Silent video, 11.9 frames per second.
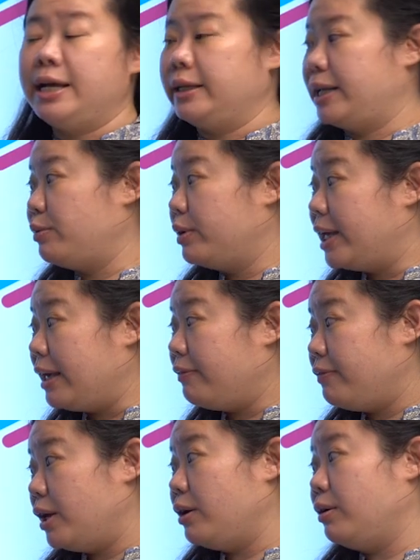they will
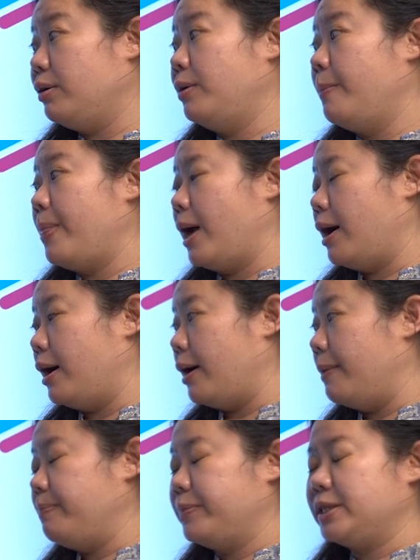give you
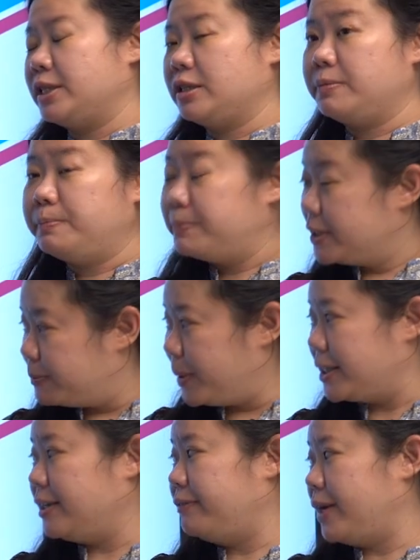
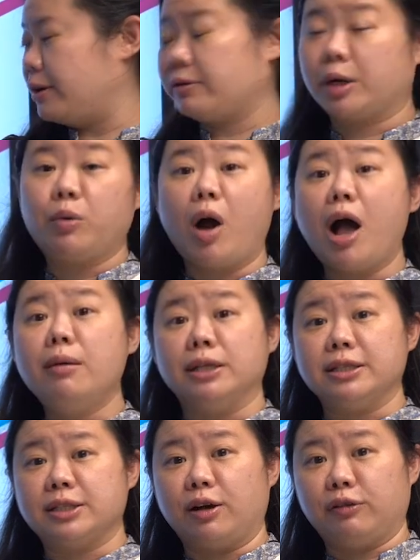specific
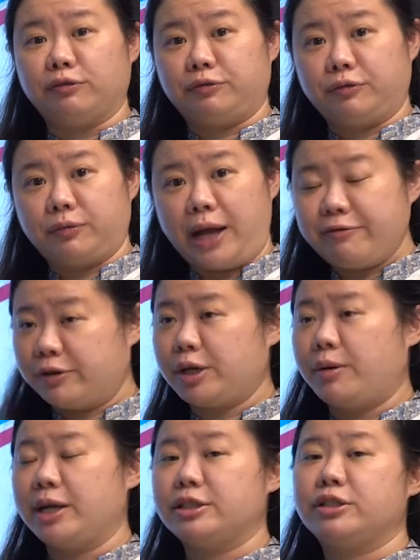requirements of every
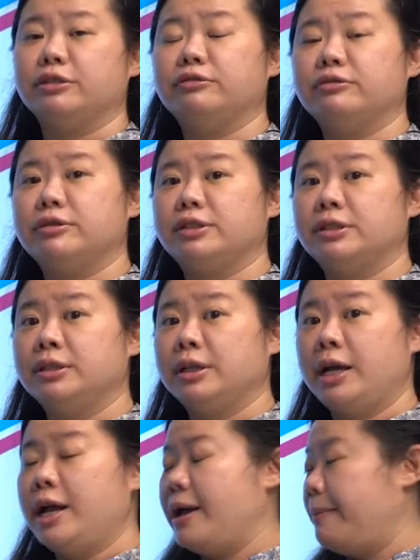question.
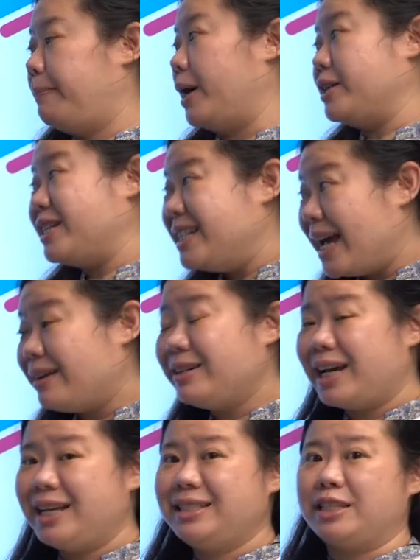But
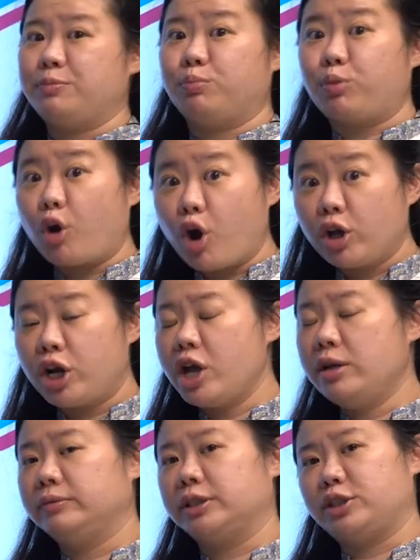nowadays it's
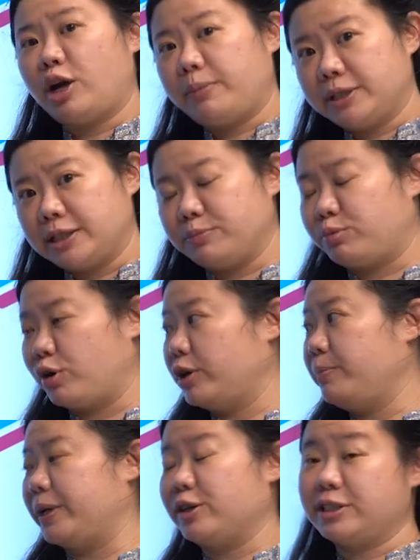broader, the topics is
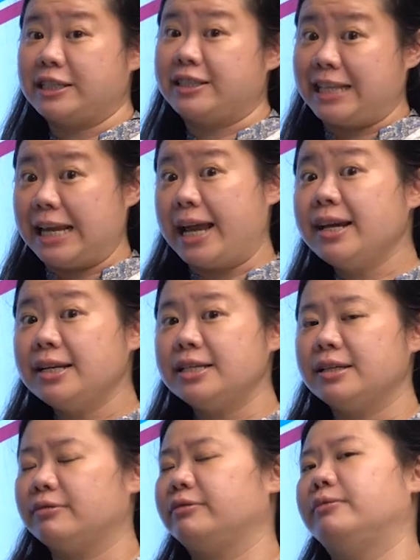broader because it's
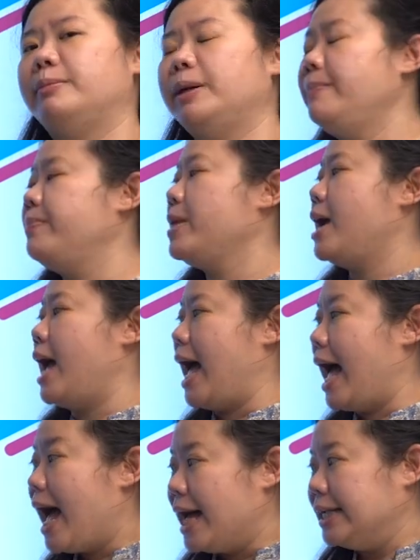delinked, remember?
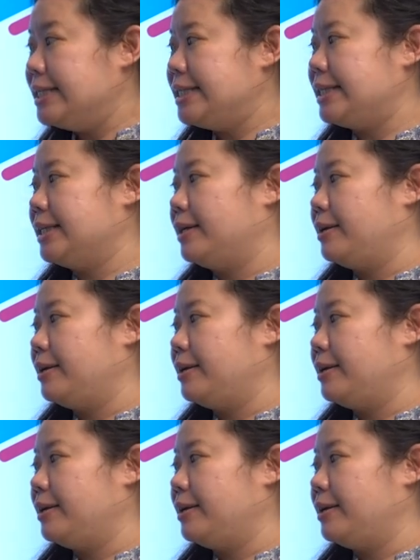And